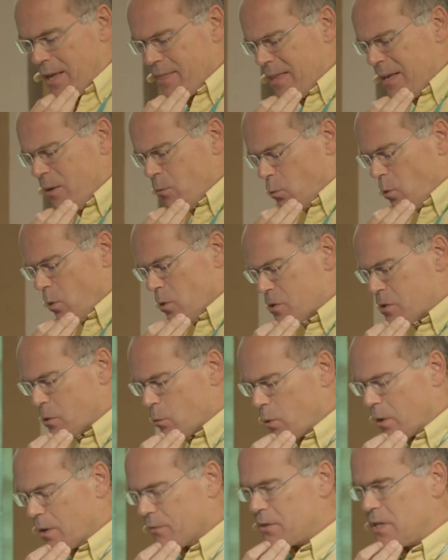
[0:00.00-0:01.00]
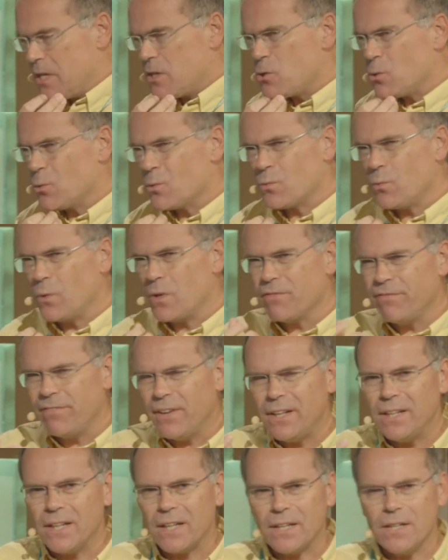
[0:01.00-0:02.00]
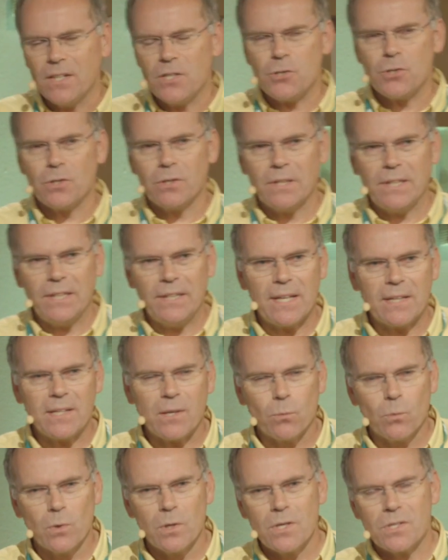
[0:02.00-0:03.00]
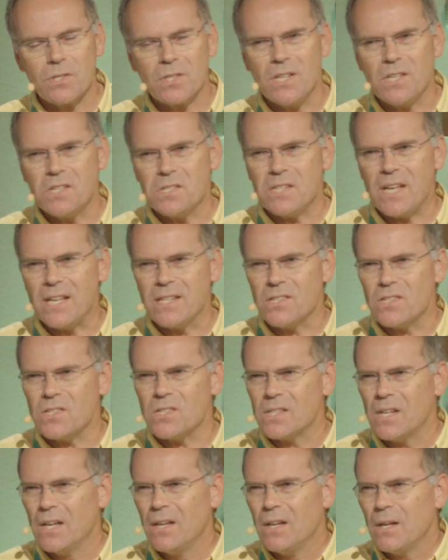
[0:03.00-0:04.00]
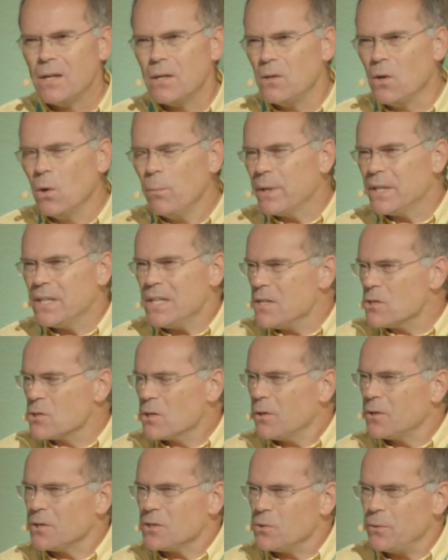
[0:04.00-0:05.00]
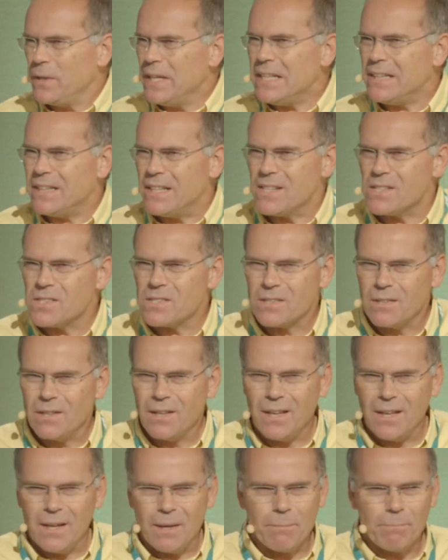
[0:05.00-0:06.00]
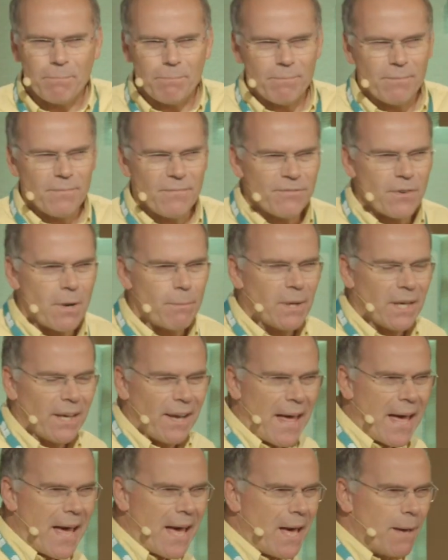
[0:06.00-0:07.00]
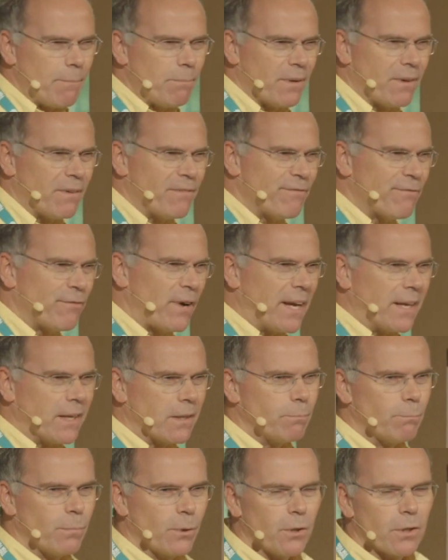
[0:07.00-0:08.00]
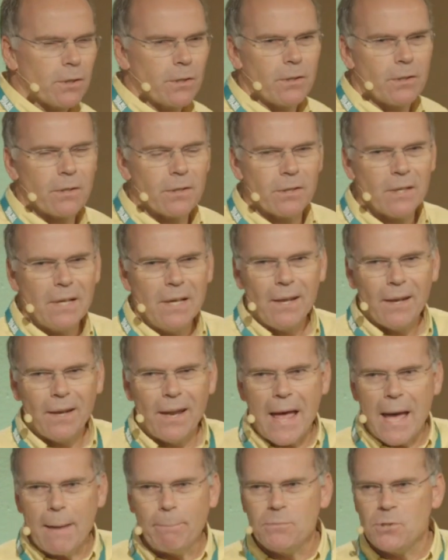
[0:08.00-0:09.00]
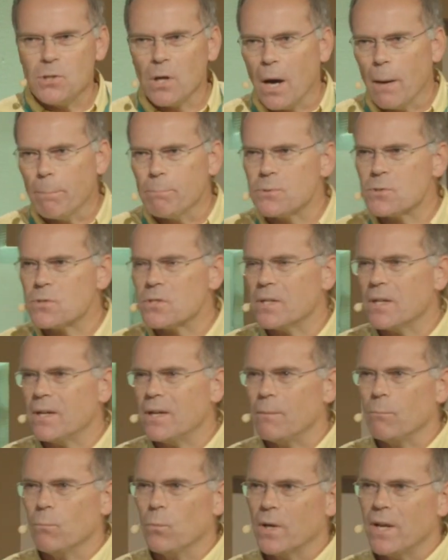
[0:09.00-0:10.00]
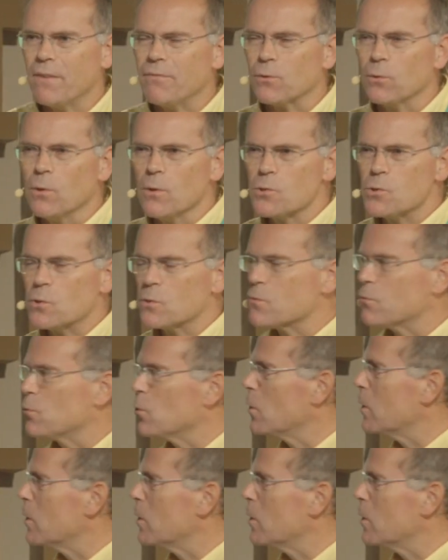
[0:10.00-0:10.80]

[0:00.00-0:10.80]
I think also one of the issues with funding initially, that there was this sense nobody is going to eat this. Um, from a lab, a Frankenburger, lab chops, um, whatever, all sorts of